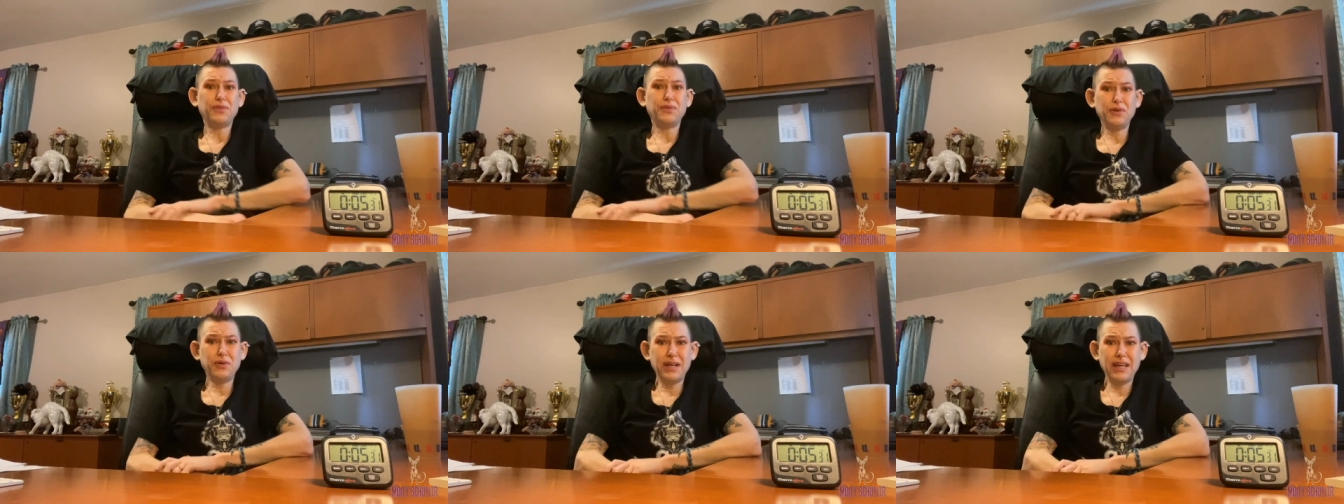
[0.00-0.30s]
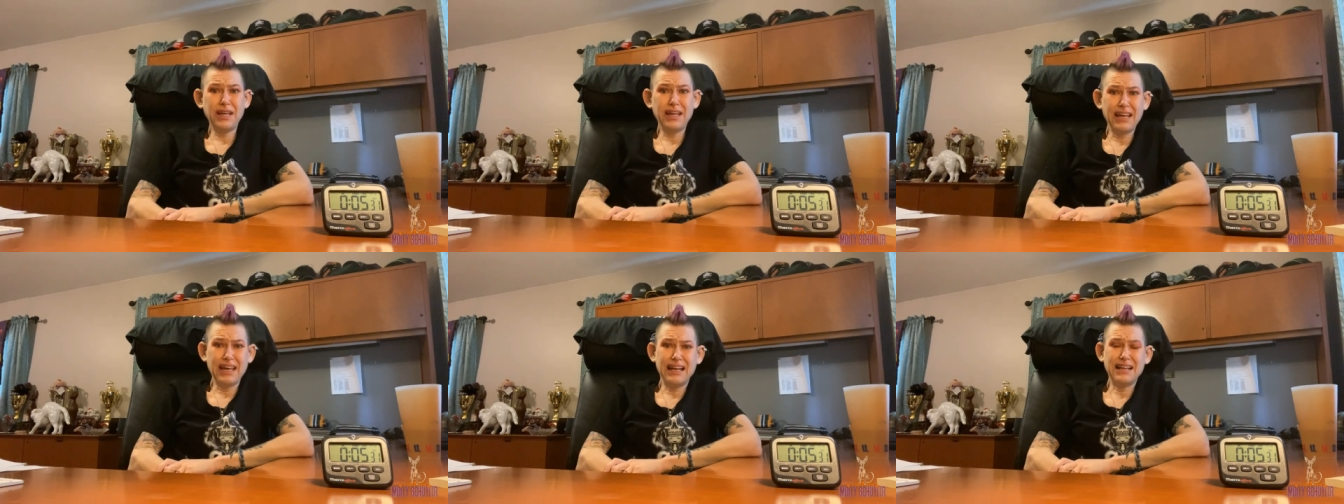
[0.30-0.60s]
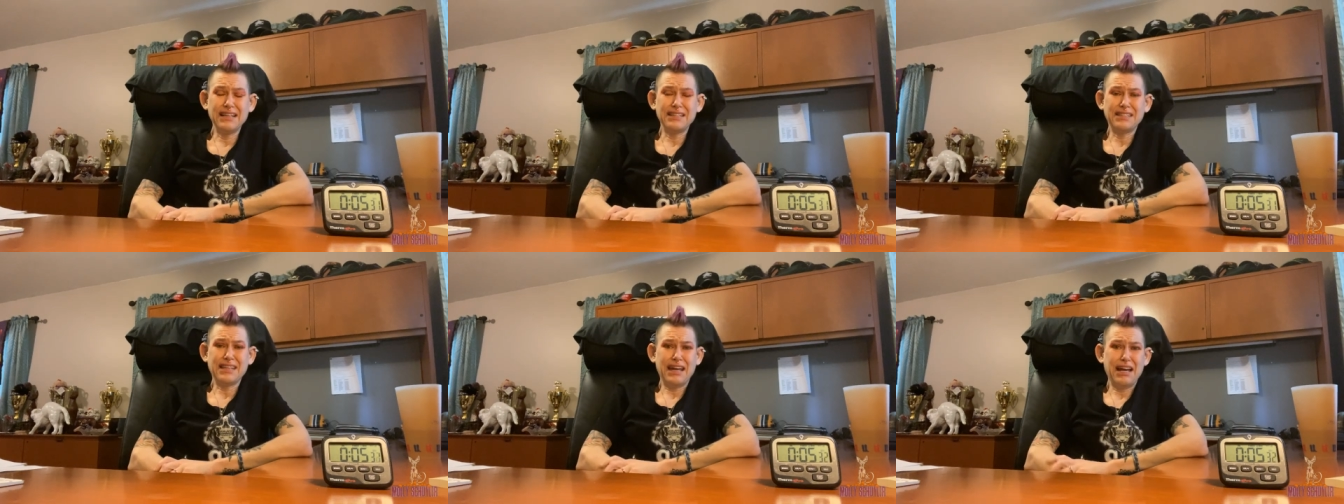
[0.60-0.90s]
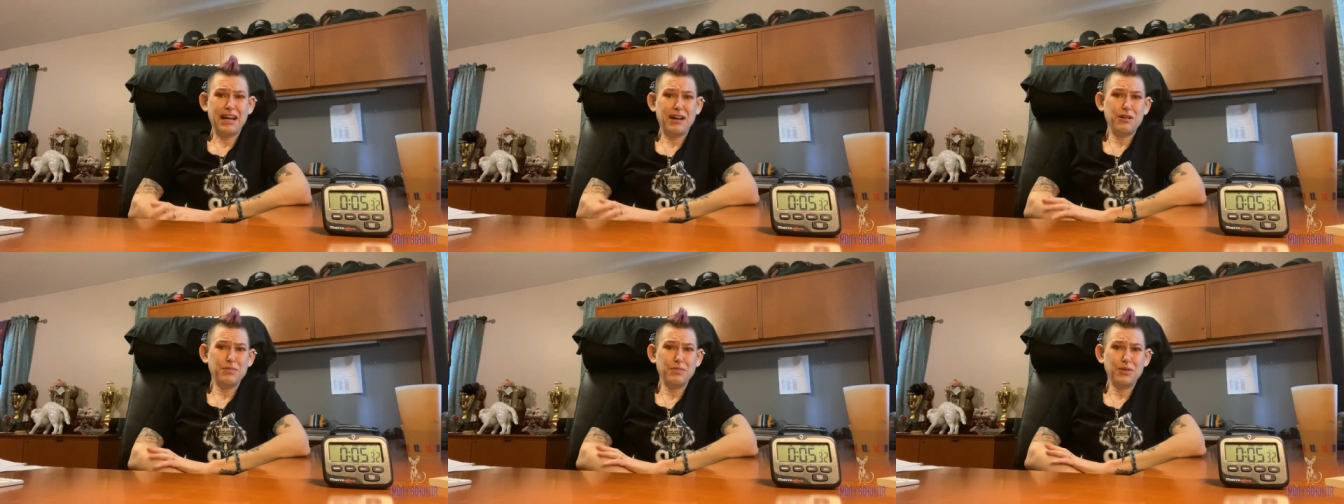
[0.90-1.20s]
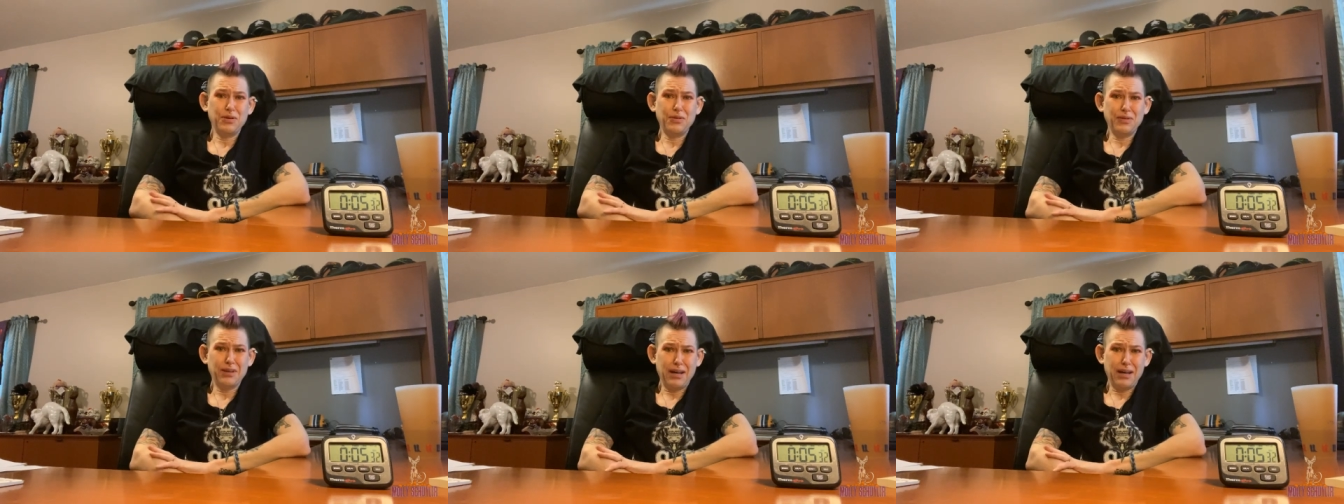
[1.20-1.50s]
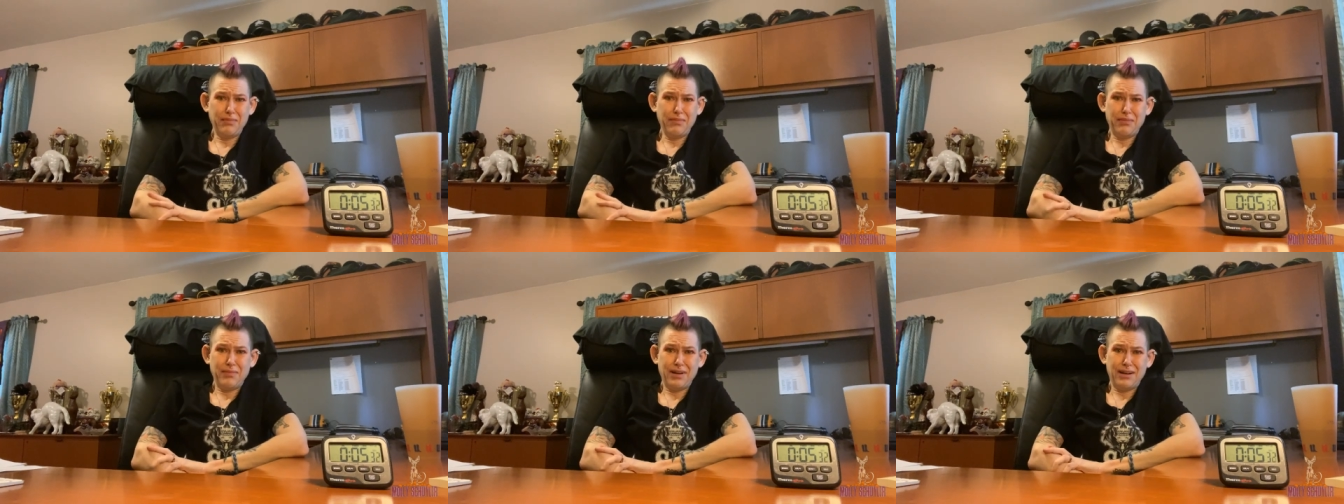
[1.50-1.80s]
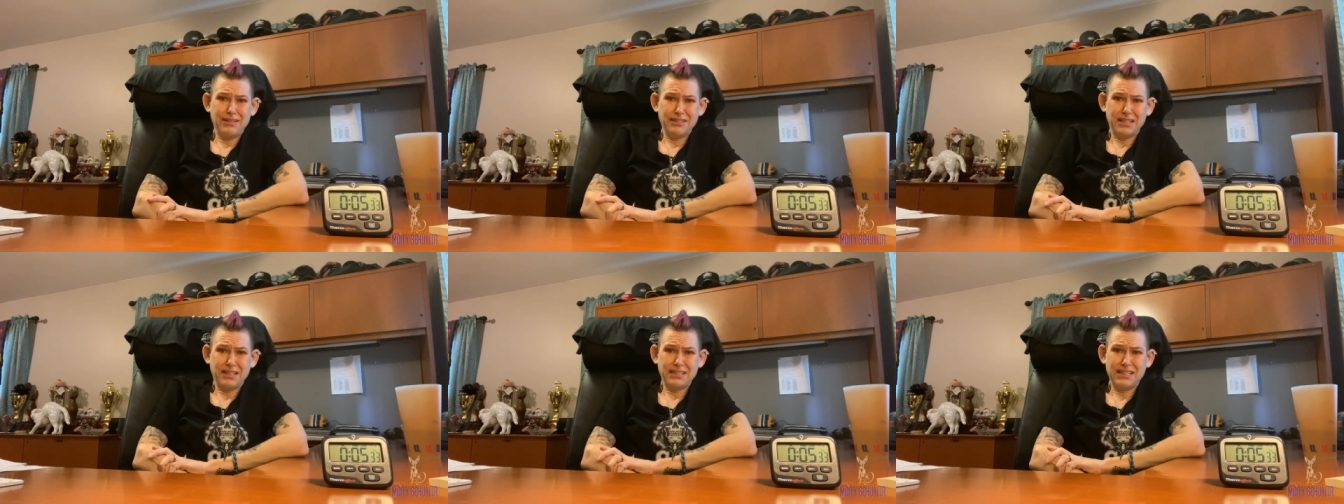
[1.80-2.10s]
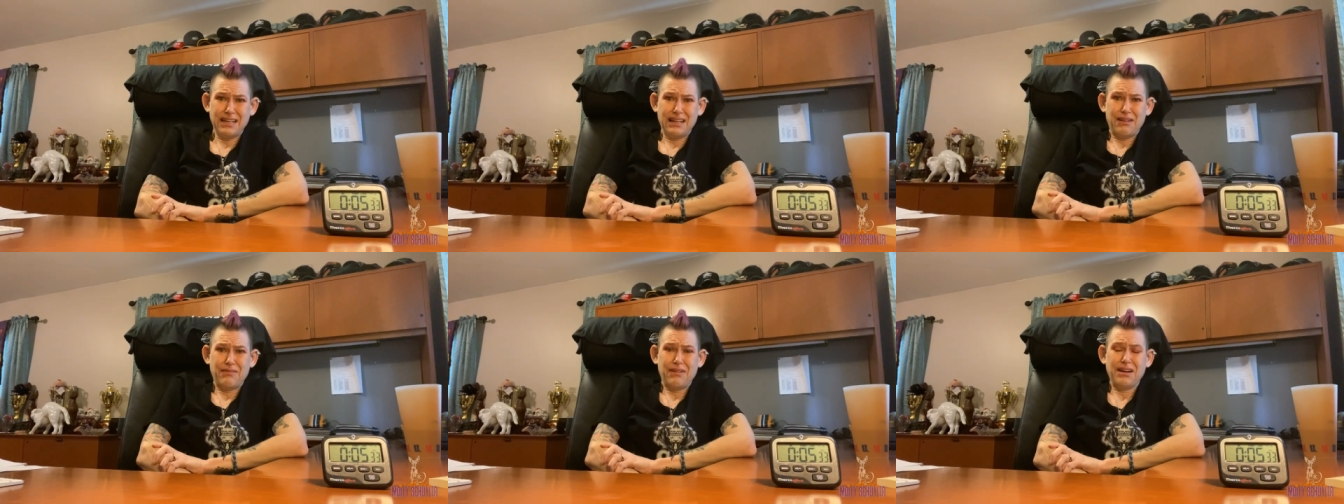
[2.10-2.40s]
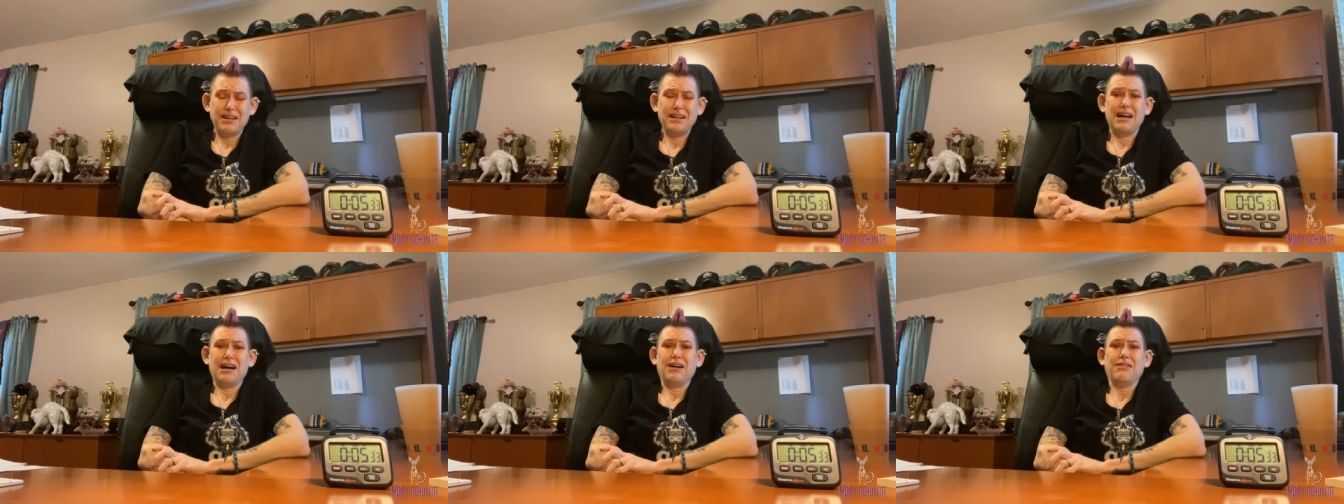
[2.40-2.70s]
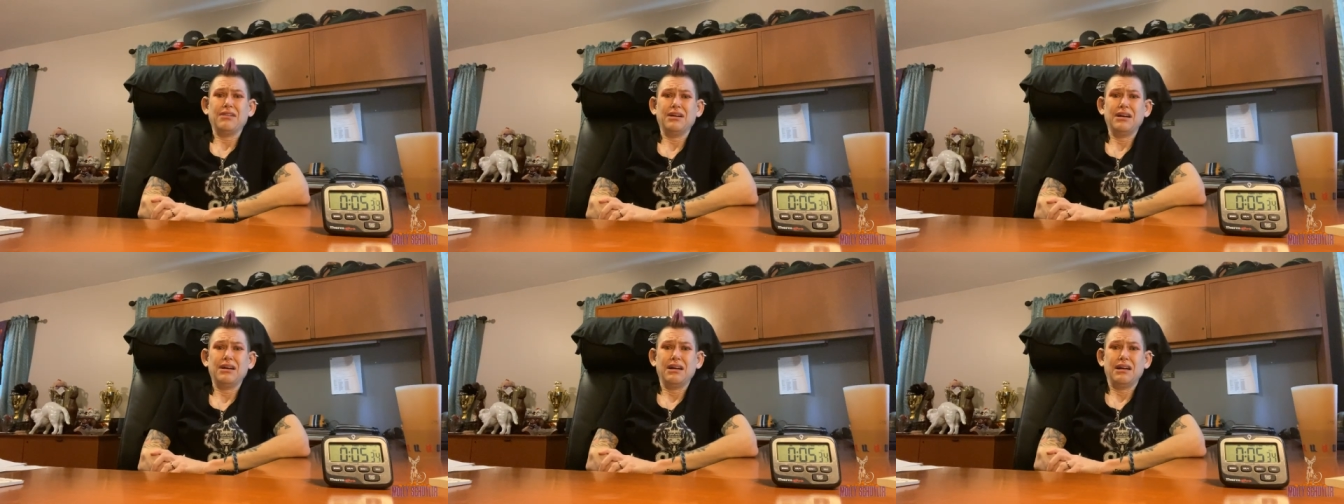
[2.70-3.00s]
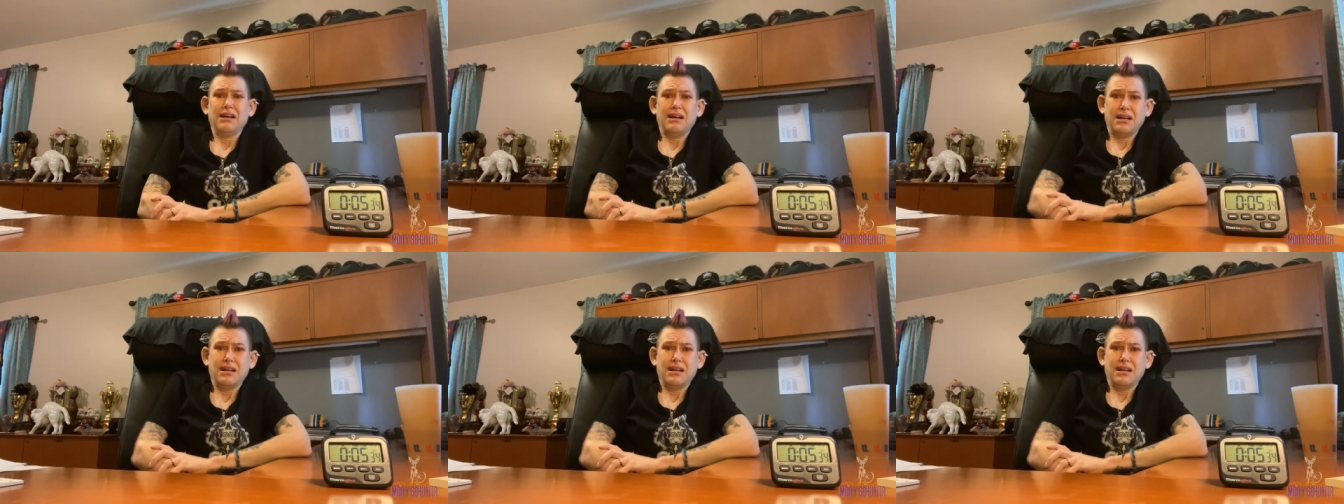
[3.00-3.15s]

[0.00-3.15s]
as fruity as the Haribo gummy bears. I'll say that right now.